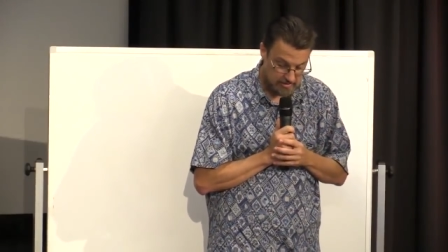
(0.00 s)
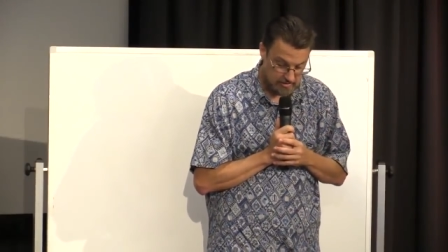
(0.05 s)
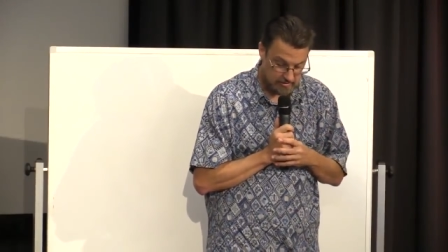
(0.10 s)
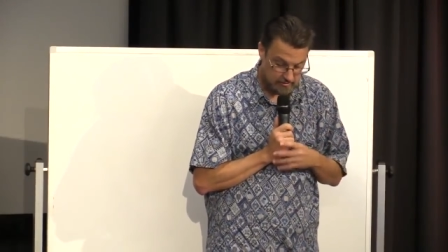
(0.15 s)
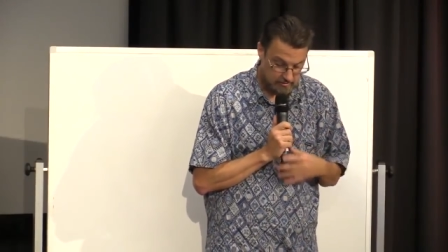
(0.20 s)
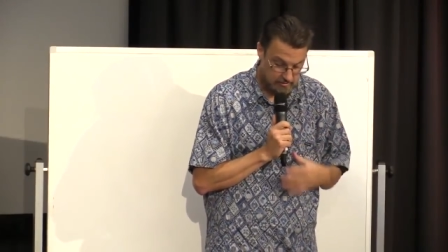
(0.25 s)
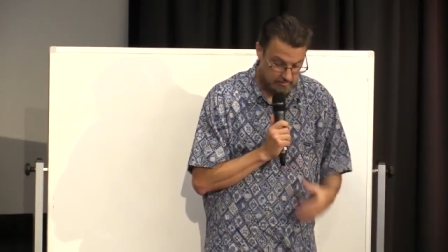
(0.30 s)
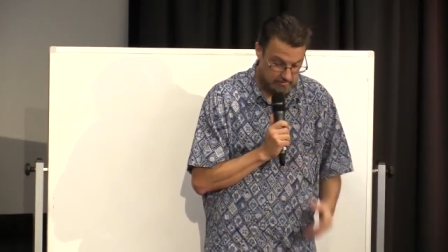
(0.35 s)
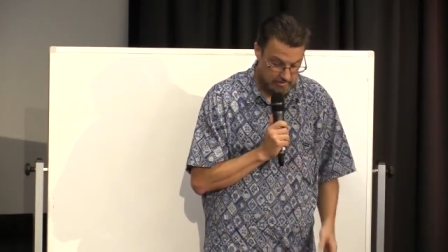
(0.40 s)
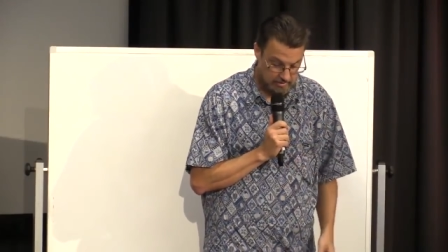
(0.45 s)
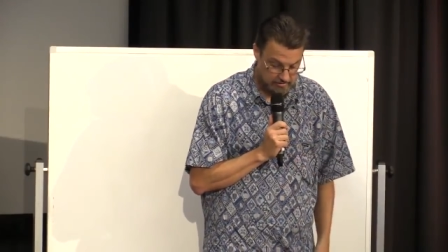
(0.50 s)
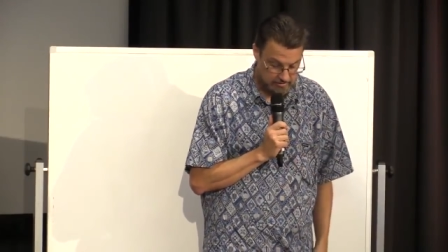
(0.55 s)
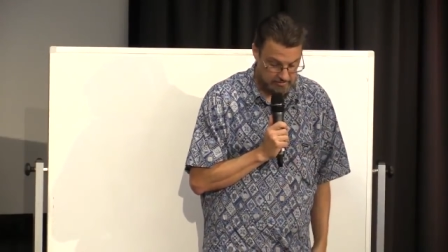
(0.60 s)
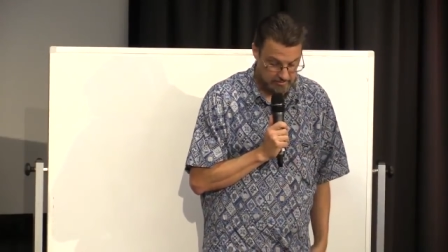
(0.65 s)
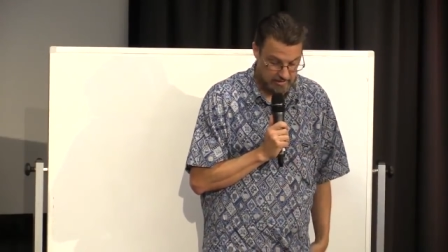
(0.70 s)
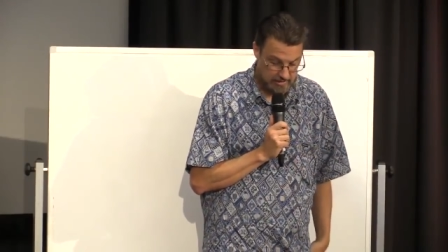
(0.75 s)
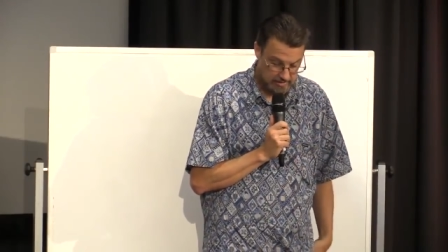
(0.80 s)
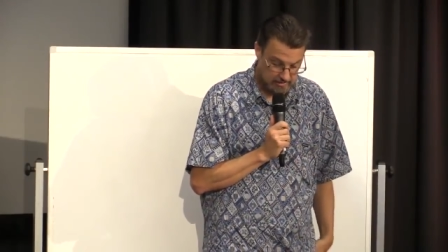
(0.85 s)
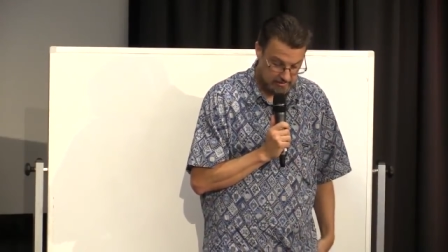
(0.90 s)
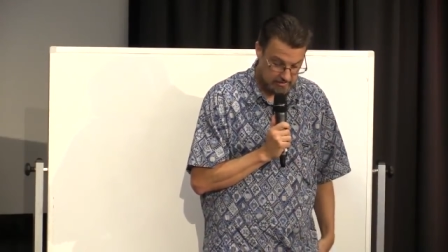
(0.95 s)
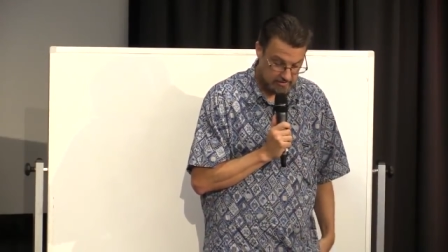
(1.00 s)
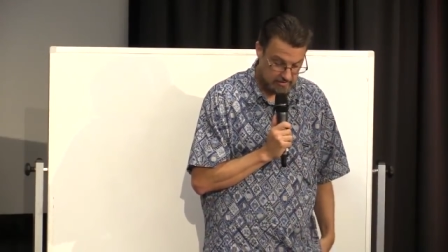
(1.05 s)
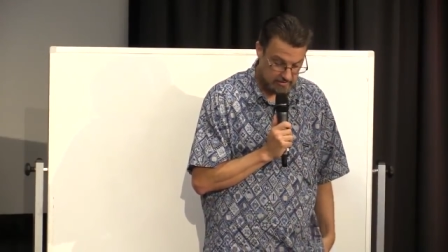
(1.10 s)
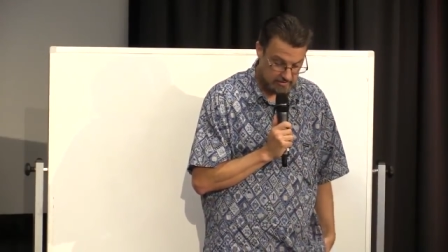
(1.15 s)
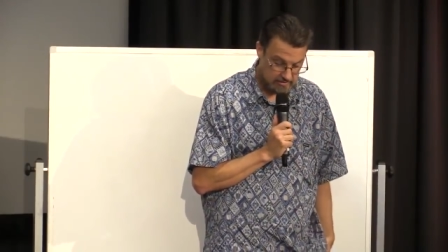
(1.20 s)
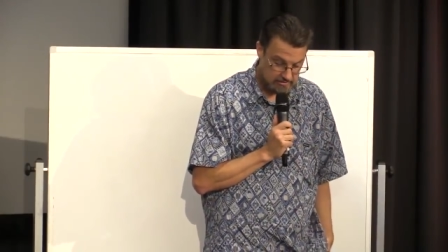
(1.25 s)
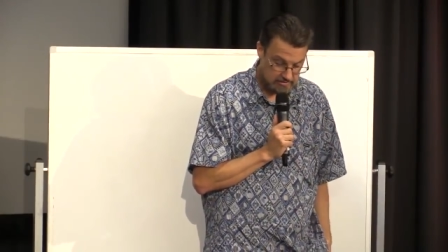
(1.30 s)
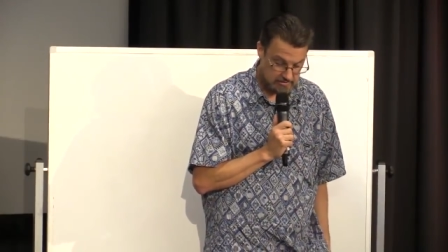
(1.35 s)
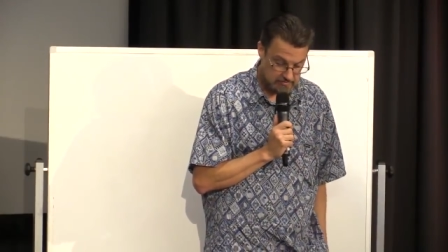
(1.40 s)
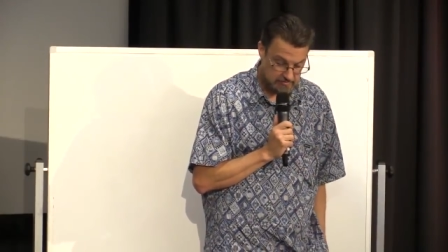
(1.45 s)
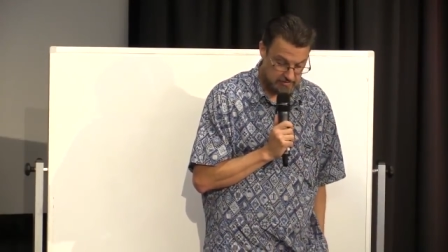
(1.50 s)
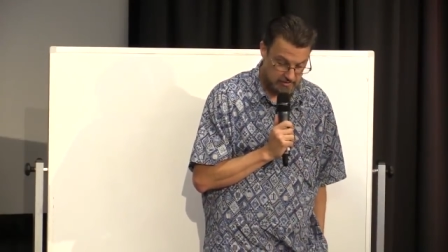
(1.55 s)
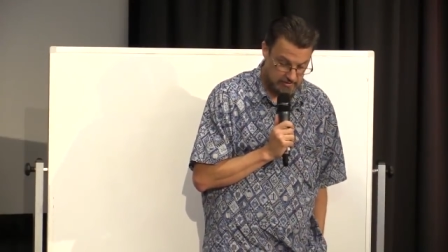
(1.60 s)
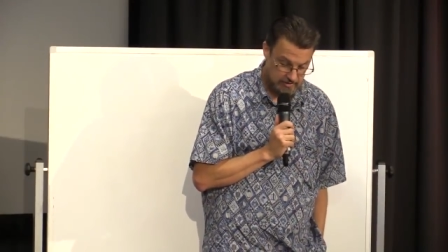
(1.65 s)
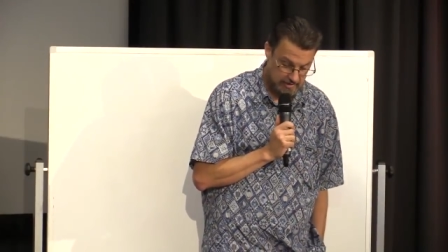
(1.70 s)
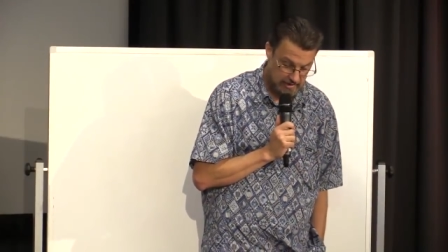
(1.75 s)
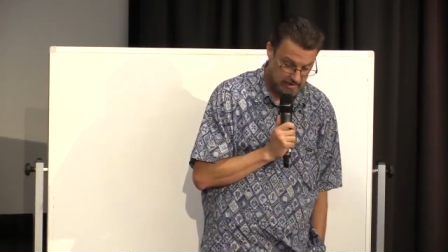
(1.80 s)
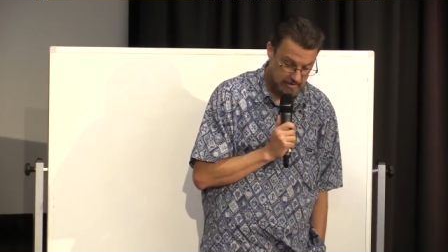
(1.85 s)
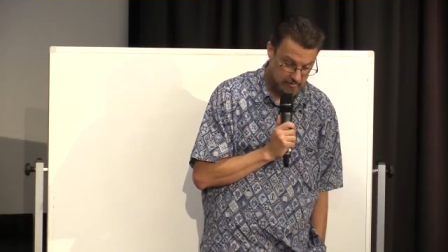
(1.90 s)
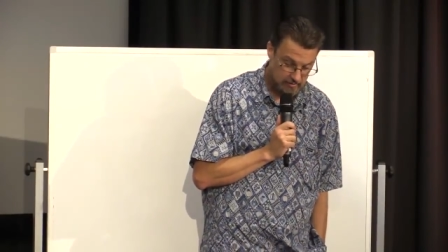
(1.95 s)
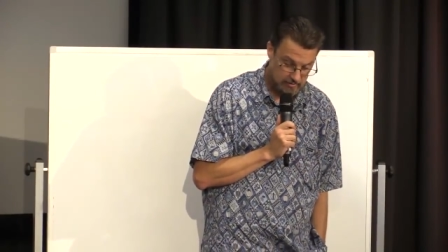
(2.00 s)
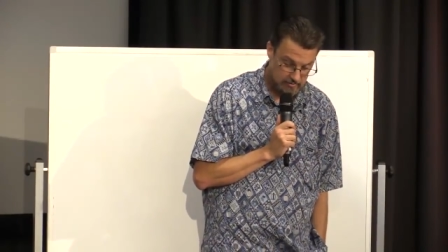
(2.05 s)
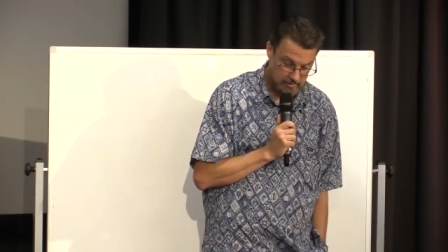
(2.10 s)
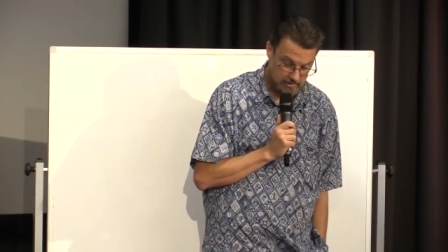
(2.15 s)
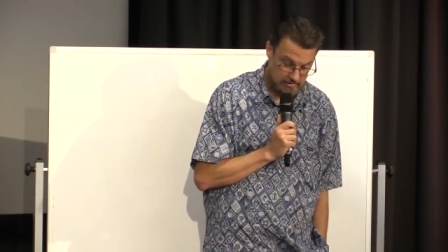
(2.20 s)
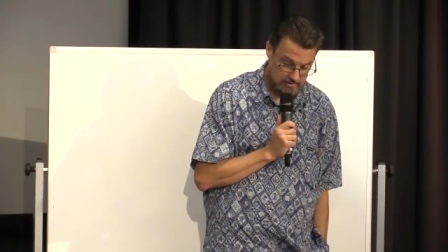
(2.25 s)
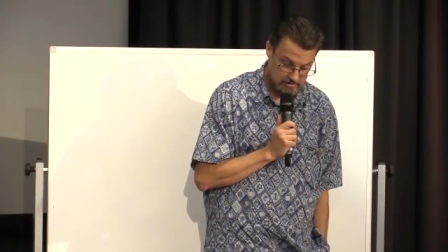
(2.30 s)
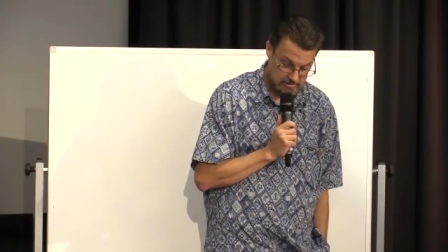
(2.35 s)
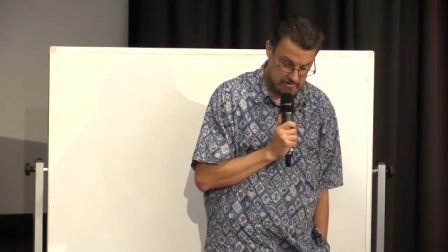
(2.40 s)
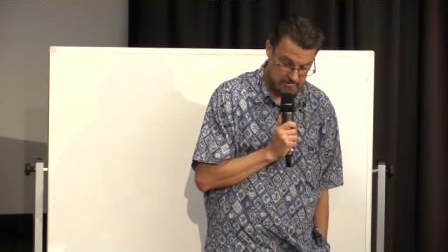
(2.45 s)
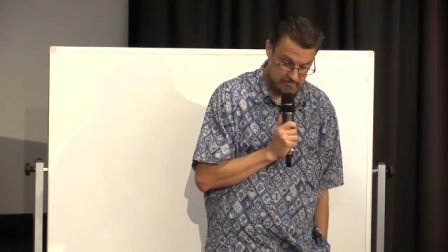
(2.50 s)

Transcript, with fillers: who are being threatened at this very hour by this